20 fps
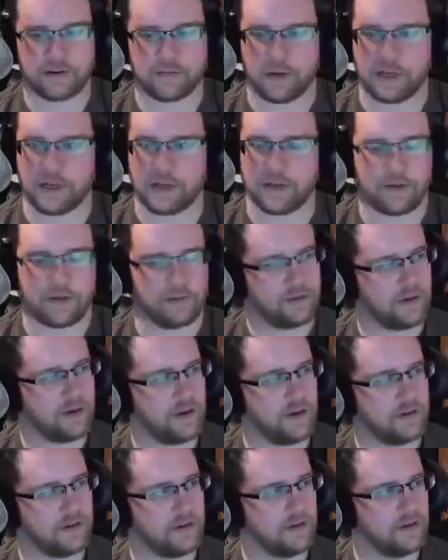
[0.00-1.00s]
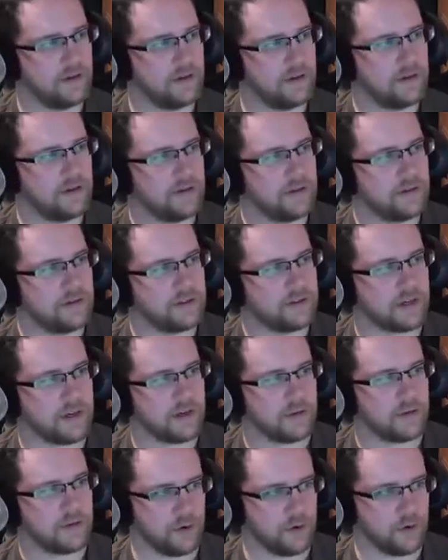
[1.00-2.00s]
MightyQDawg. Check
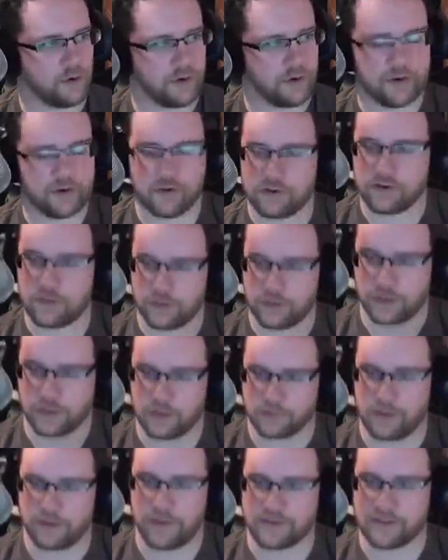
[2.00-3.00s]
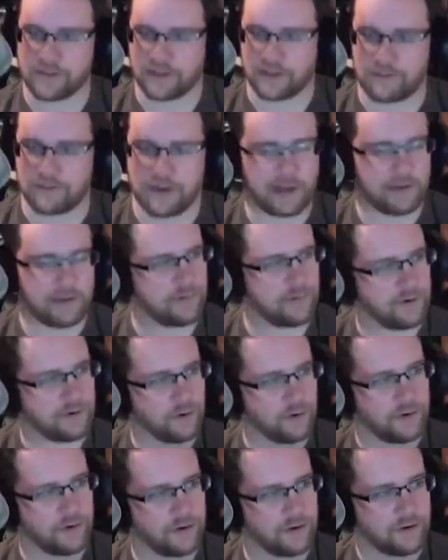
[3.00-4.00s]
out your Twitter by the same name,
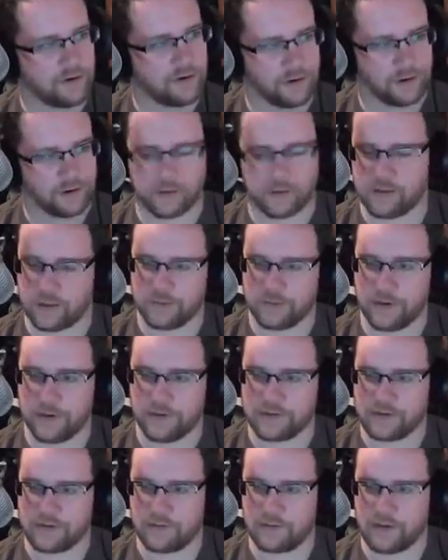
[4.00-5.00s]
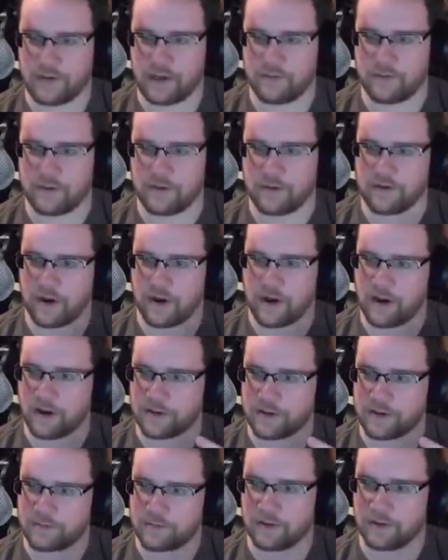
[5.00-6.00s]
your YouTube by the same name, and dog
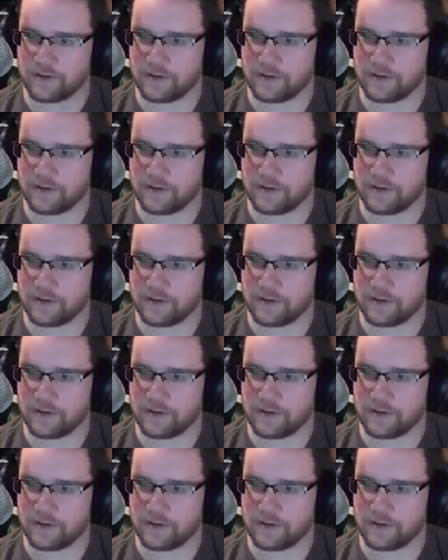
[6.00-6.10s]
is spelled